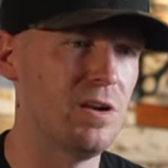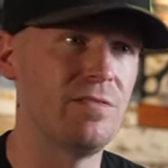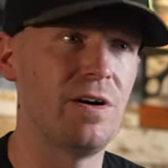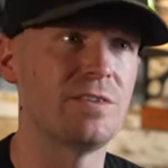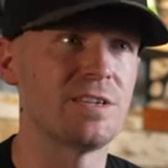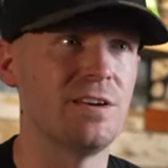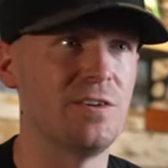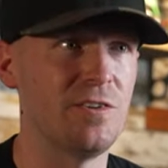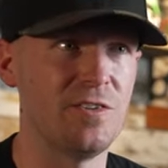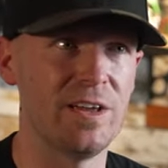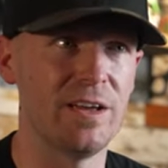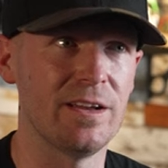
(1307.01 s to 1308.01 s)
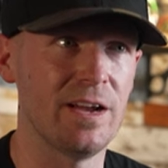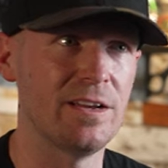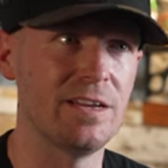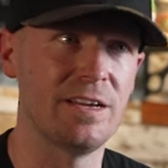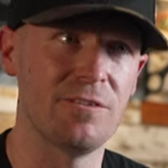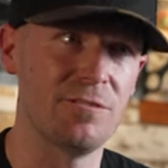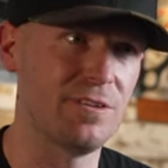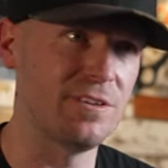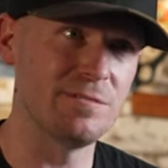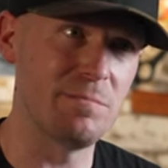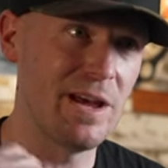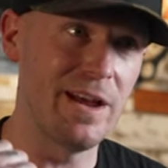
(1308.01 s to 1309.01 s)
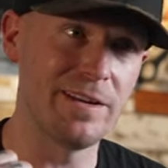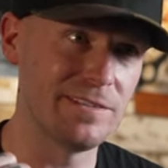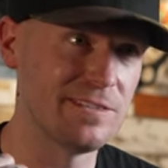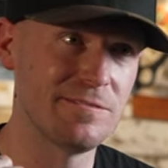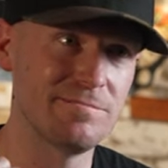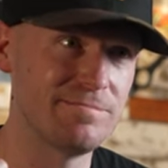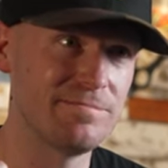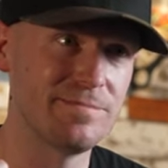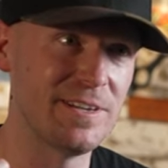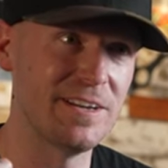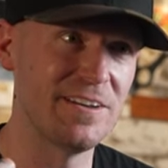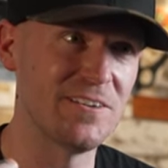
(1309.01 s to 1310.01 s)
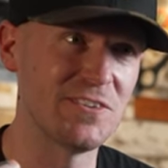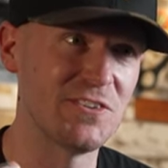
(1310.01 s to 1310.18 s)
if I was going to do that, I need to get rid of these bags, you know.